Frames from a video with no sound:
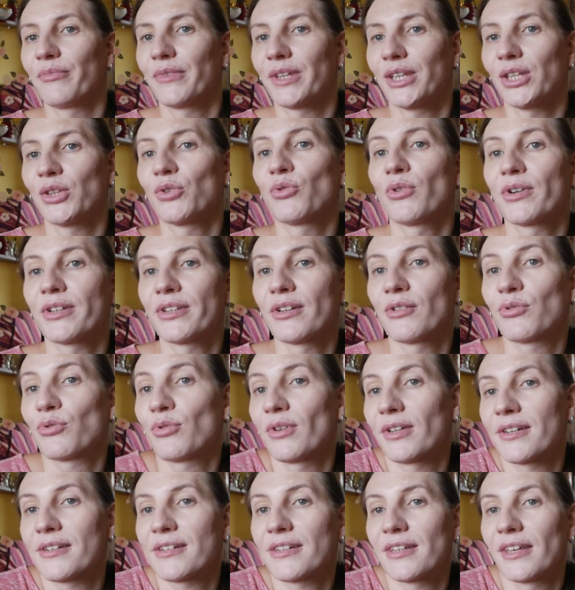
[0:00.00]
in order to
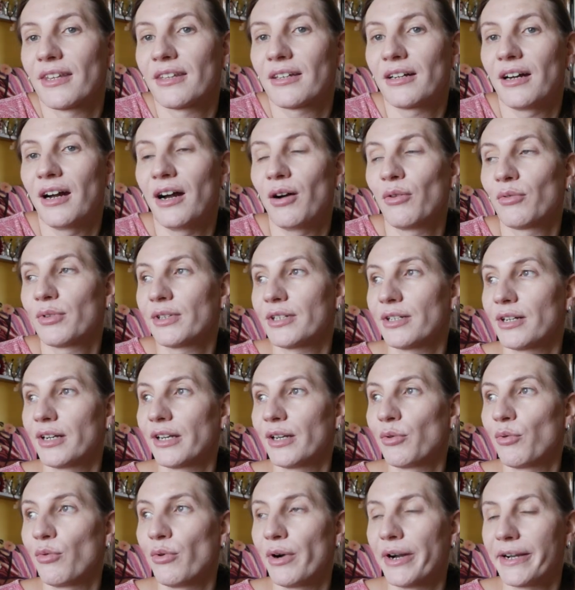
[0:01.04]
understand how it really
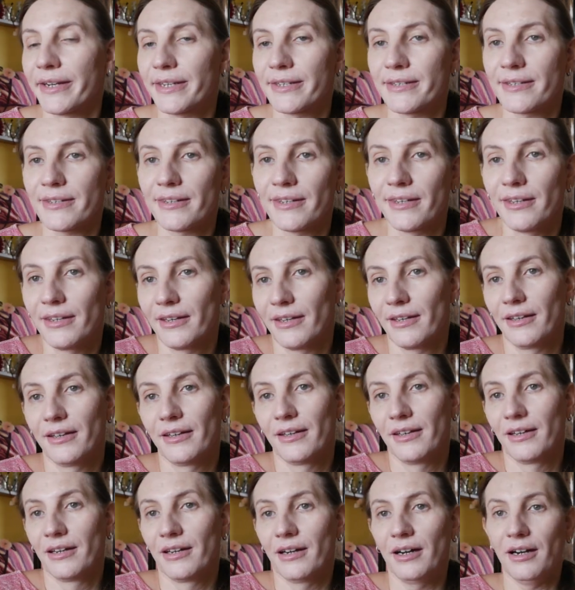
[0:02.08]
works,
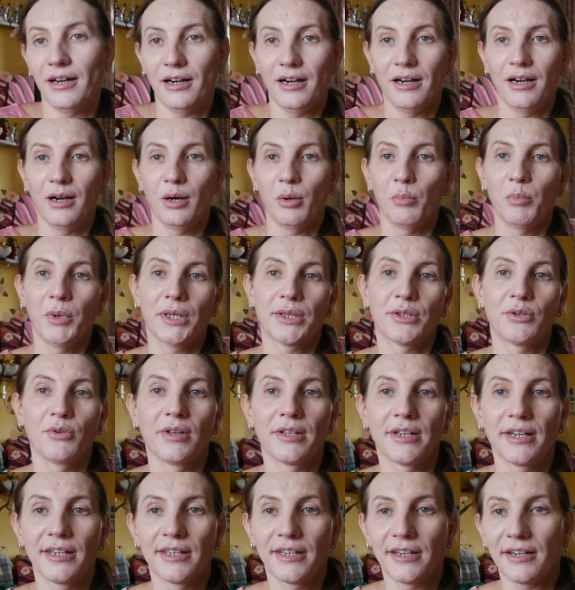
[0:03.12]
but you
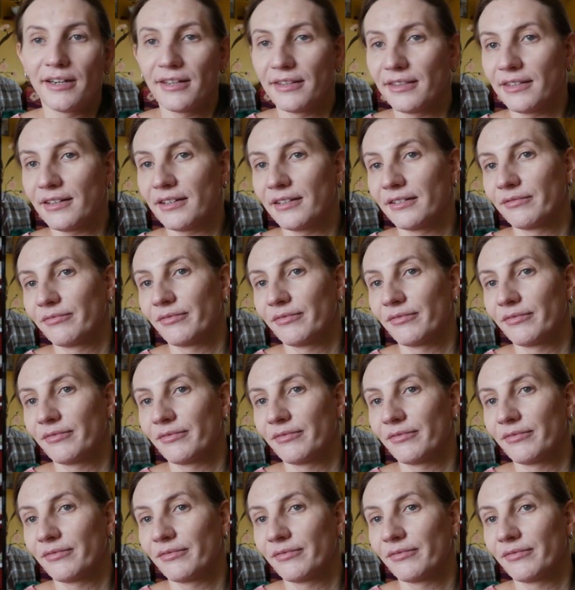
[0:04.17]
already can